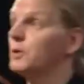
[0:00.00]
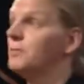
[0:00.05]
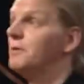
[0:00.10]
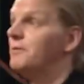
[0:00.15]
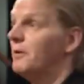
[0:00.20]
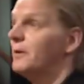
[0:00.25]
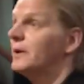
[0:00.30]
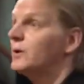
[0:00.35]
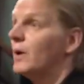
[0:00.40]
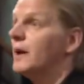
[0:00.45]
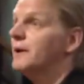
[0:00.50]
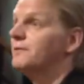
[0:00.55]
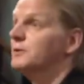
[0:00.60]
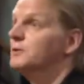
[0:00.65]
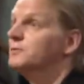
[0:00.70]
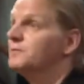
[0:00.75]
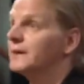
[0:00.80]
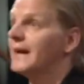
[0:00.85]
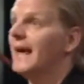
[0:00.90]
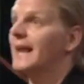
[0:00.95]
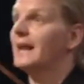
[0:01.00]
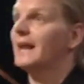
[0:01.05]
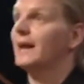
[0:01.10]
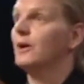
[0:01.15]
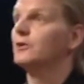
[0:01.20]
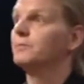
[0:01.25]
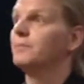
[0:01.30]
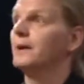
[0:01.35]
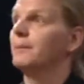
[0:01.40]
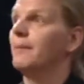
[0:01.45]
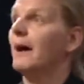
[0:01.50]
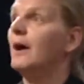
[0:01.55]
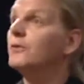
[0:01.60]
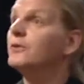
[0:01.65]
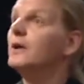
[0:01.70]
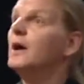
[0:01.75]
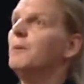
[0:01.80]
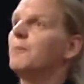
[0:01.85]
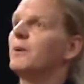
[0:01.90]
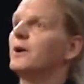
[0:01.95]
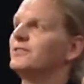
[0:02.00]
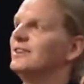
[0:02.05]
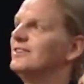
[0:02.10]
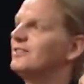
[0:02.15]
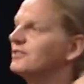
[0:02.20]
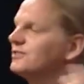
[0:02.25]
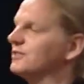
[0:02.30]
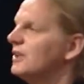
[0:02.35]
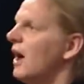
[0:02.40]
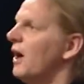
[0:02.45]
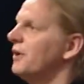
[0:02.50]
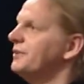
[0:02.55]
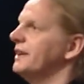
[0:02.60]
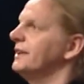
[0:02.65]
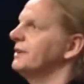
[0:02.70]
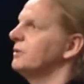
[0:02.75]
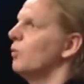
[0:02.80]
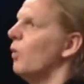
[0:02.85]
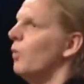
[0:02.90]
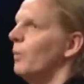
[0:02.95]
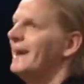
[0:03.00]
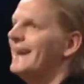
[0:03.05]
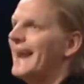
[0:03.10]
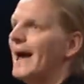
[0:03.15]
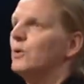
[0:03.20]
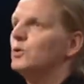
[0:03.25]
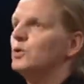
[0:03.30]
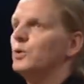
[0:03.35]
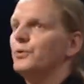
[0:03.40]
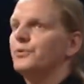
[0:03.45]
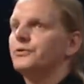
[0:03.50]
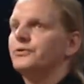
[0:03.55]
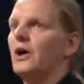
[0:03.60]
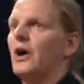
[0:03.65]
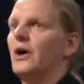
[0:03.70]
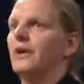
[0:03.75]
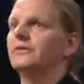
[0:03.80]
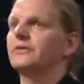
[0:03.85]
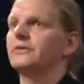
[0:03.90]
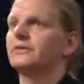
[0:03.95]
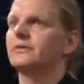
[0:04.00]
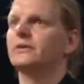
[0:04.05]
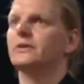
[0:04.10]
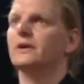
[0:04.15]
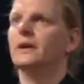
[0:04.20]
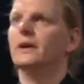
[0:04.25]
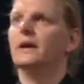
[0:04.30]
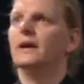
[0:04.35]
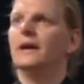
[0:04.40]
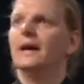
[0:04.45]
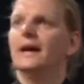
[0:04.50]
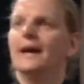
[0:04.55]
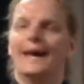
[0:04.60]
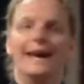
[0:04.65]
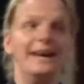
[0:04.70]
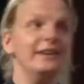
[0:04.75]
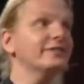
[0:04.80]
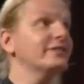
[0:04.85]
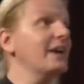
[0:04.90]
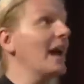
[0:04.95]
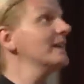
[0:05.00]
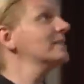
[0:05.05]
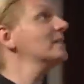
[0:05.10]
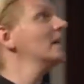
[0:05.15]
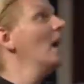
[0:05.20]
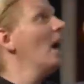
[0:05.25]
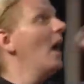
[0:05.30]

got to be very grateful for Galileo's big mouth, because he started what we now call science. He said,